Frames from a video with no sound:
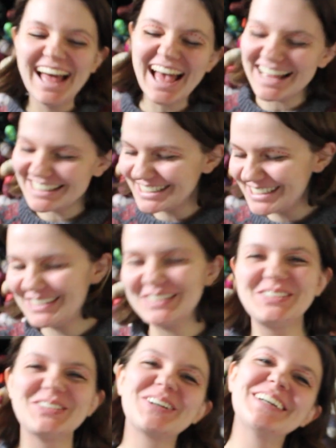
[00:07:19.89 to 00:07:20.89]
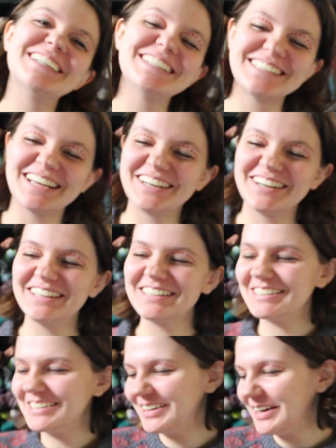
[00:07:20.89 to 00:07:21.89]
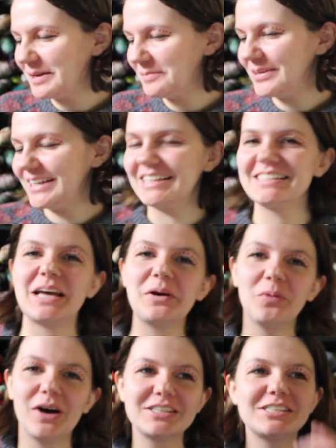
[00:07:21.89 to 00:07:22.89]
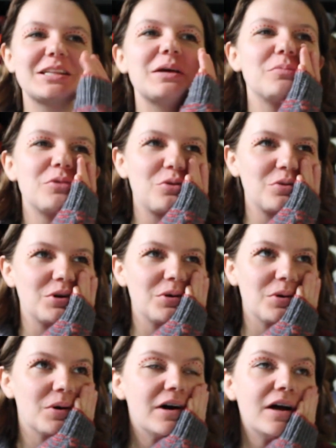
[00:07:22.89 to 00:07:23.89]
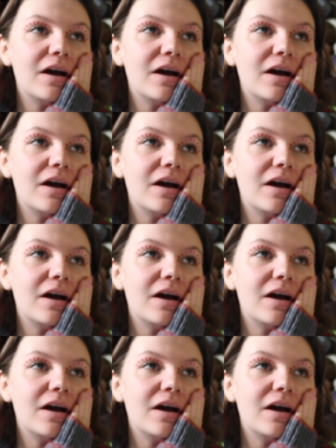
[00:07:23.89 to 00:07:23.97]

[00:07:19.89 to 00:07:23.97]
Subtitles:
Ashley's tutorials on her Instagram because I watched them through